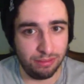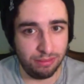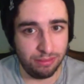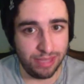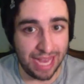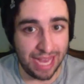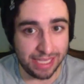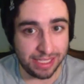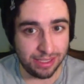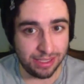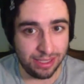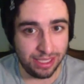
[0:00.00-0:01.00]

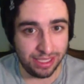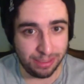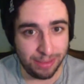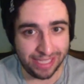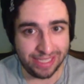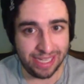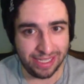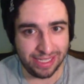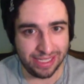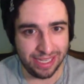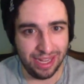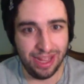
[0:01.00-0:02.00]
yes, this makes
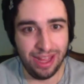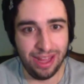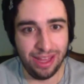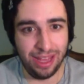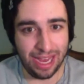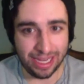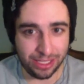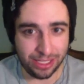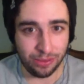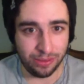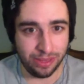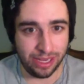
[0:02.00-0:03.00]
sense. I could
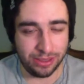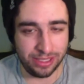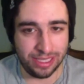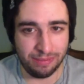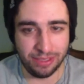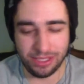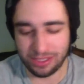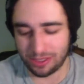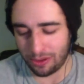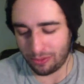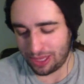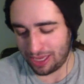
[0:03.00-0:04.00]
totally understand what she's
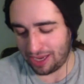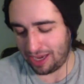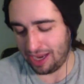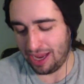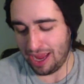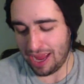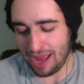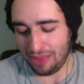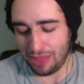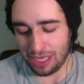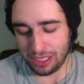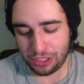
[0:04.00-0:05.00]
going with it.
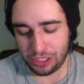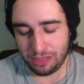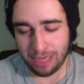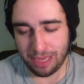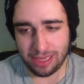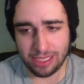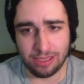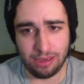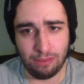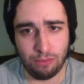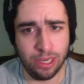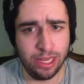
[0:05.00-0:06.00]
And then she made this
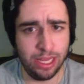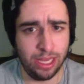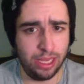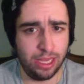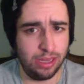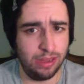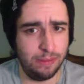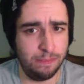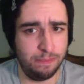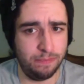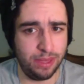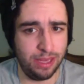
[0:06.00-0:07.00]
really,
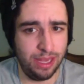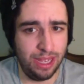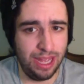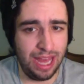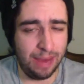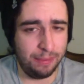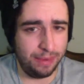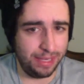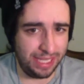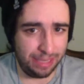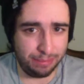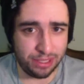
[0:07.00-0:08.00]
I don't want to
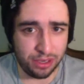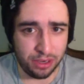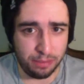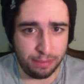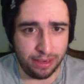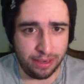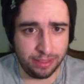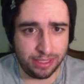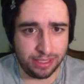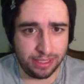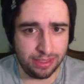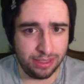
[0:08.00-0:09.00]
say absurd, but
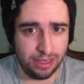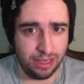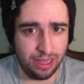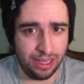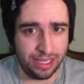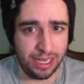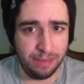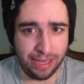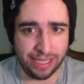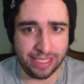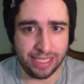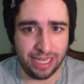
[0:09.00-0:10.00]
it didn't
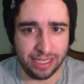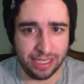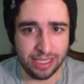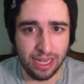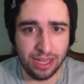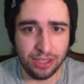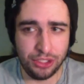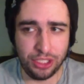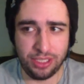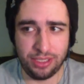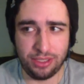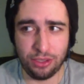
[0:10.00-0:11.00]
make sense.
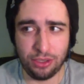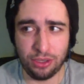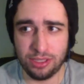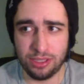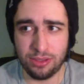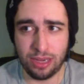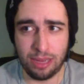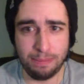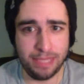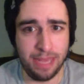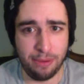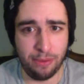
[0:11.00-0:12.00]
She took the song up
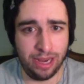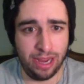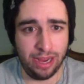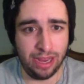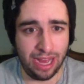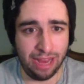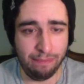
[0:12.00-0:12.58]
tempo, and I've